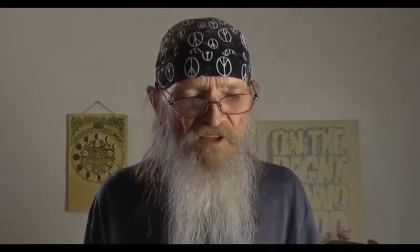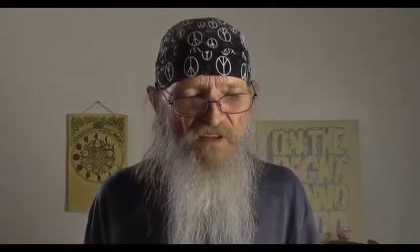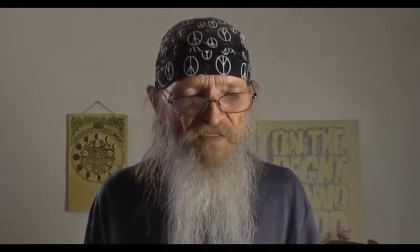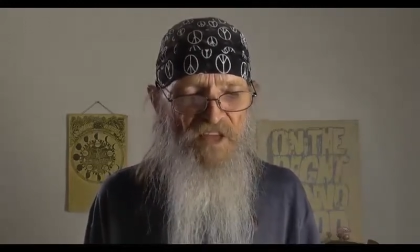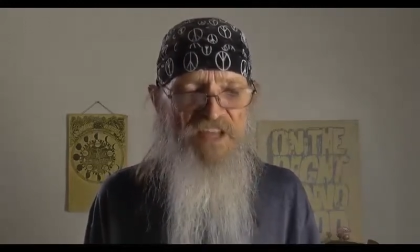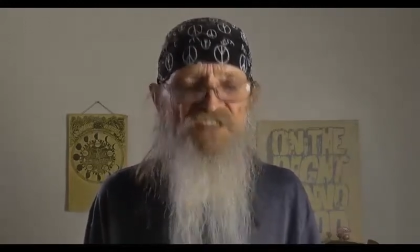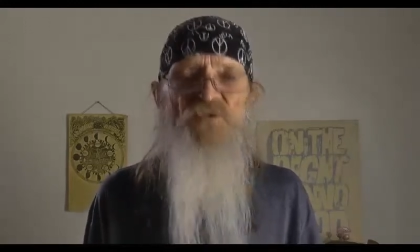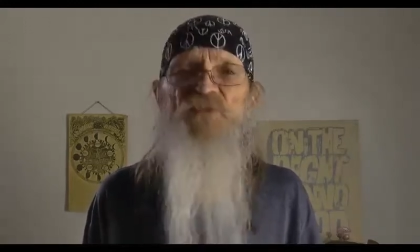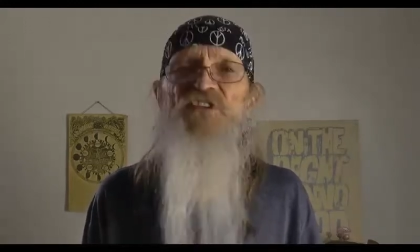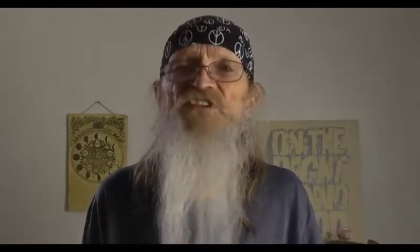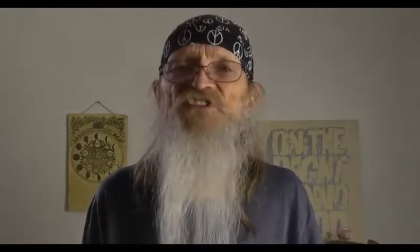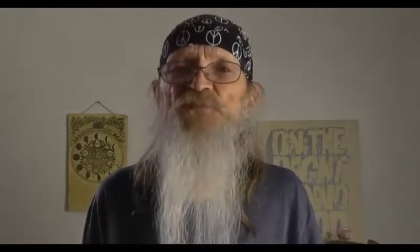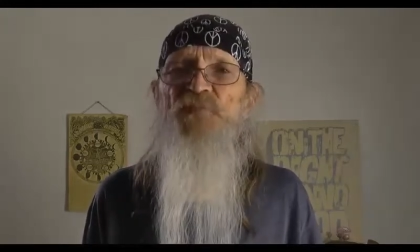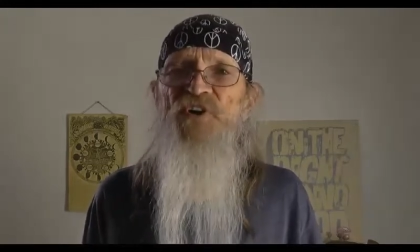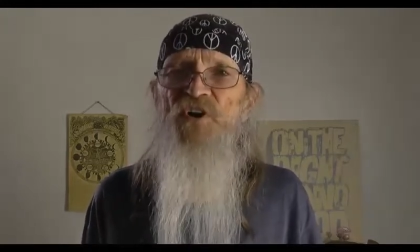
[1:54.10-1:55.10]
That's what the
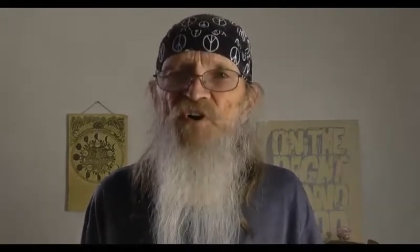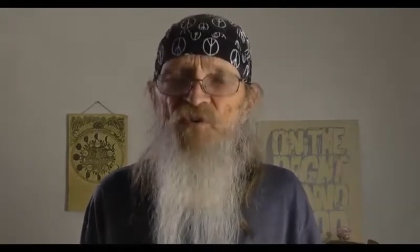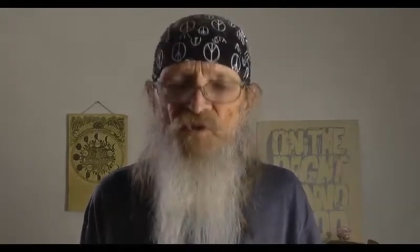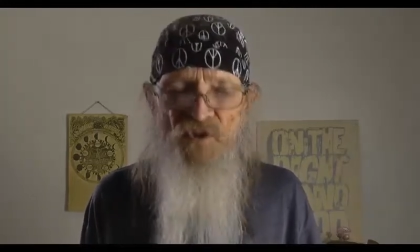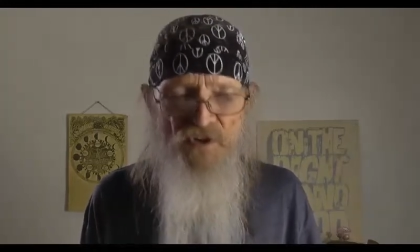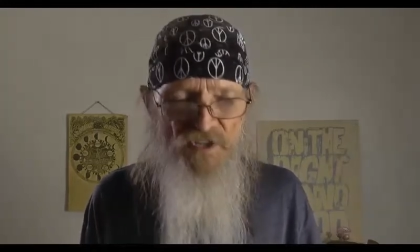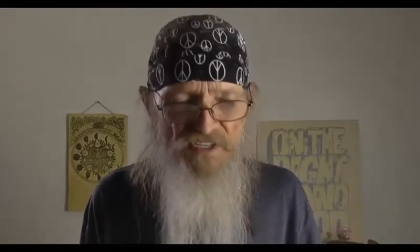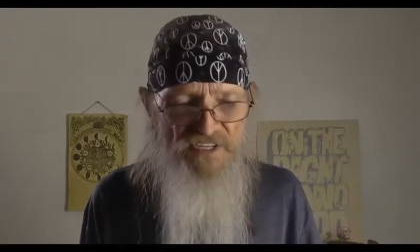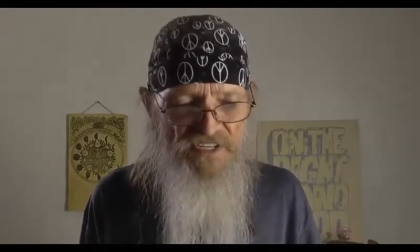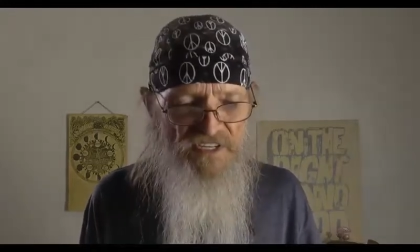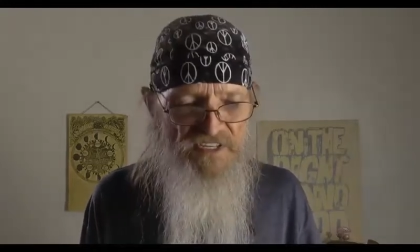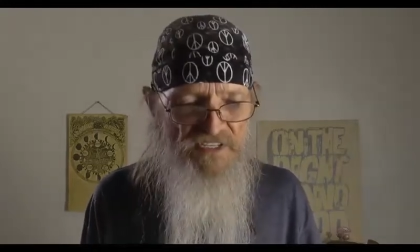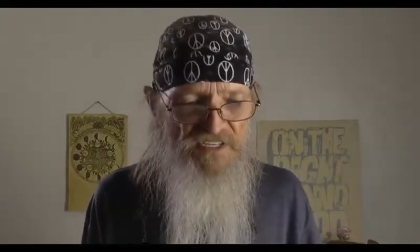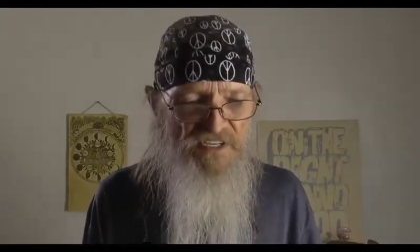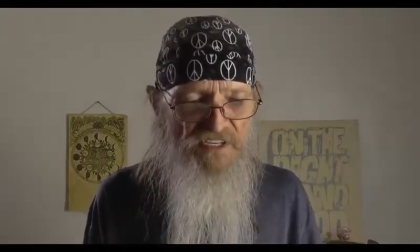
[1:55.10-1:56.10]
spirit world
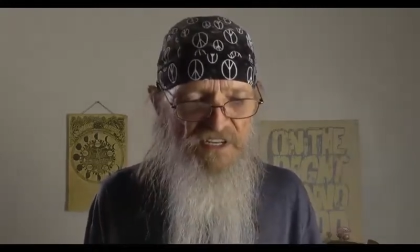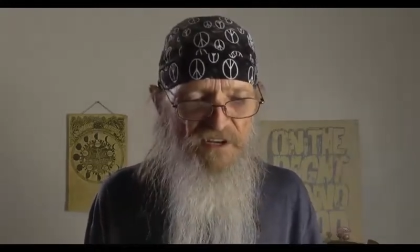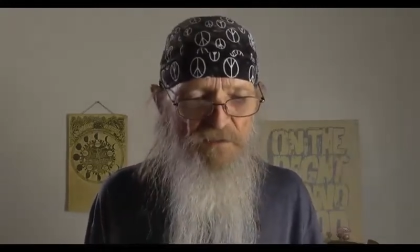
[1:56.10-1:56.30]
is.